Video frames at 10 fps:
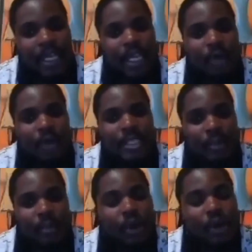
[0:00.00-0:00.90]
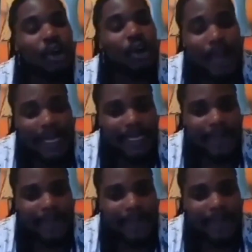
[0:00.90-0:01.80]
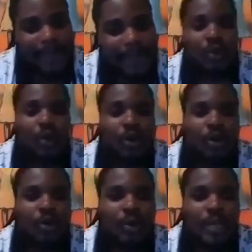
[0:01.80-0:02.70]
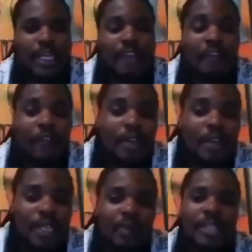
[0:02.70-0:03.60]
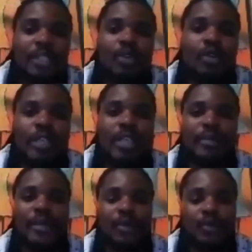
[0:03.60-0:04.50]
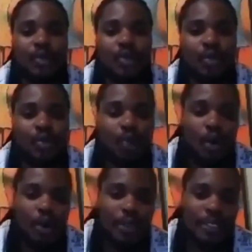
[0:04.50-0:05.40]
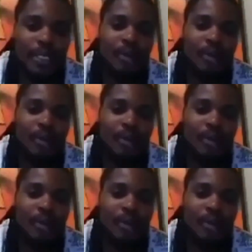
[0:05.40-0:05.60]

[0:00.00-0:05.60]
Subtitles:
He was a Boer commander. So he fought in what is called the Basutu Wars,